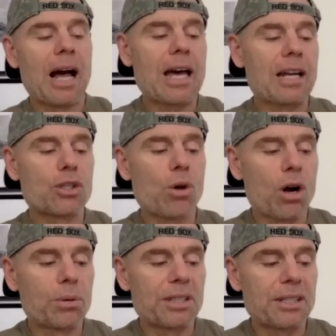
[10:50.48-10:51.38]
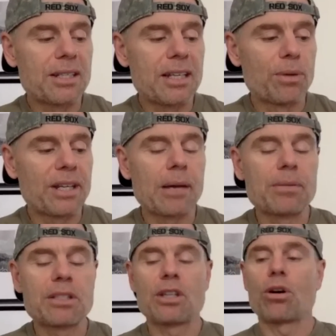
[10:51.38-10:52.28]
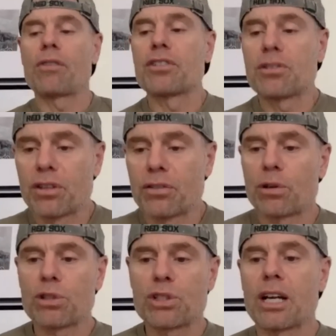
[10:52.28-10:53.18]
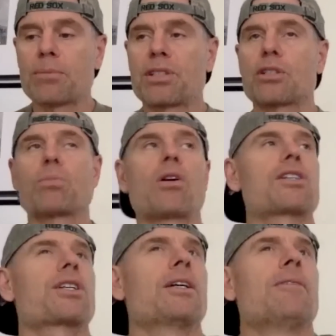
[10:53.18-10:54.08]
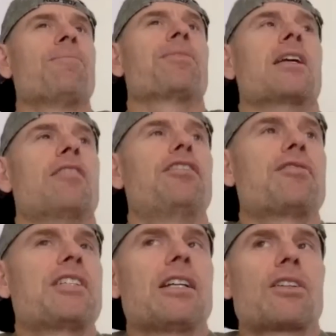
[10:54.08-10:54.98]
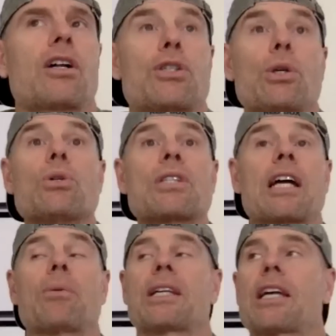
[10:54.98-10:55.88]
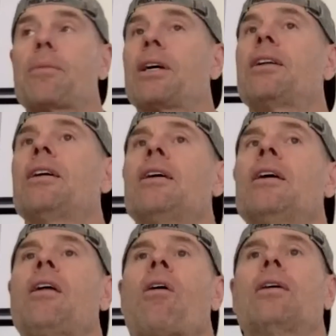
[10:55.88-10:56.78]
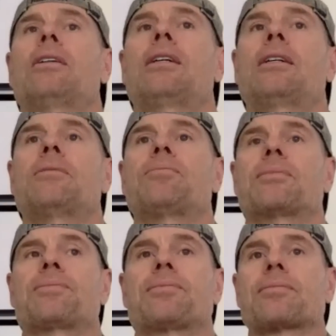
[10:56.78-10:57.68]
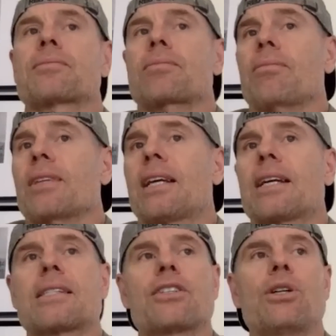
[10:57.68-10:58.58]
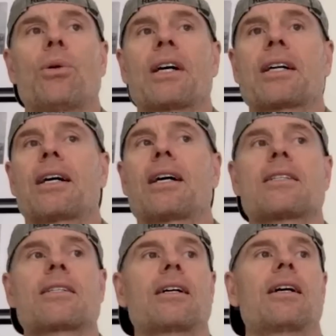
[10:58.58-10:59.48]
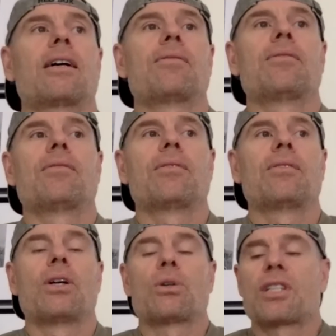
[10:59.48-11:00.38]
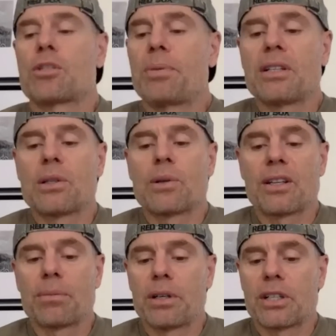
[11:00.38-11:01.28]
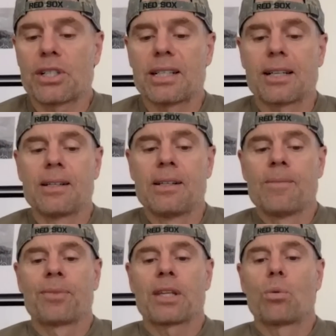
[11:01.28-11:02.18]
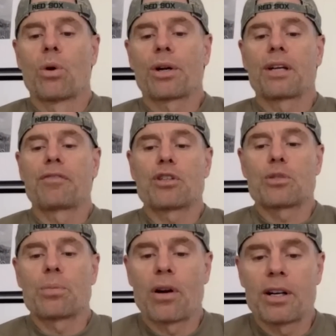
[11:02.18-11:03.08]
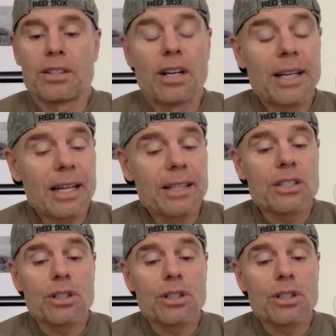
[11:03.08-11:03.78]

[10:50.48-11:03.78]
had a talk with the team. We came into the office for the first time since March 15th. On Tuesday, we came in. And I said, you know what, guys? No sense beating around the bush. Like, working for Spartan, again, this is